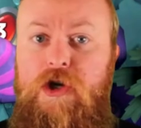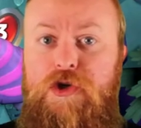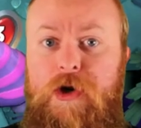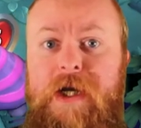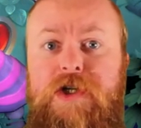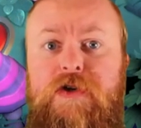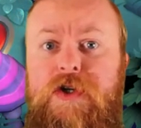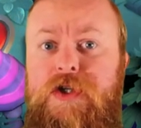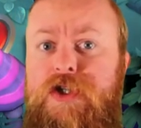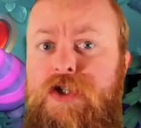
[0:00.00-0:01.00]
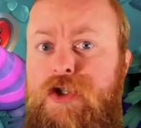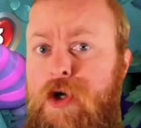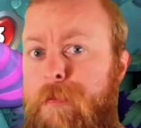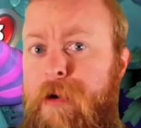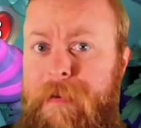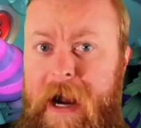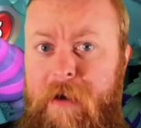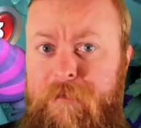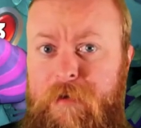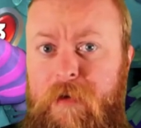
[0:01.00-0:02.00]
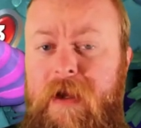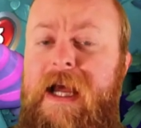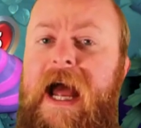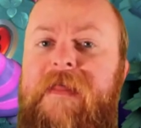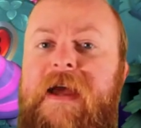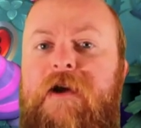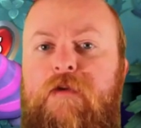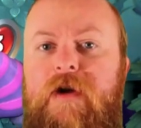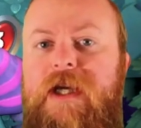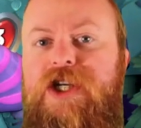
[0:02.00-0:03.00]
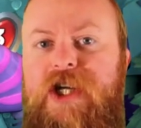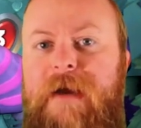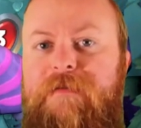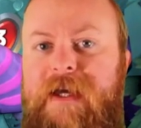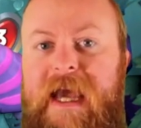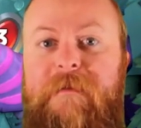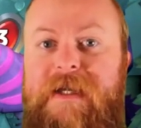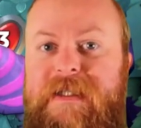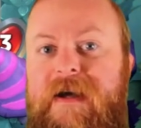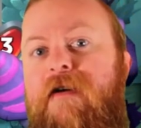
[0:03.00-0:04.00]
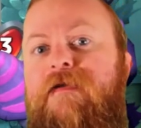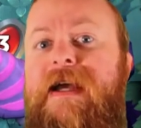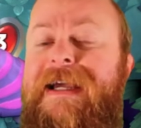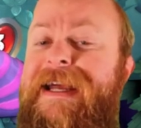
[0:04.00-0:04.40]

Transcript: Treasures are super powerful, and they can really shape the game itself.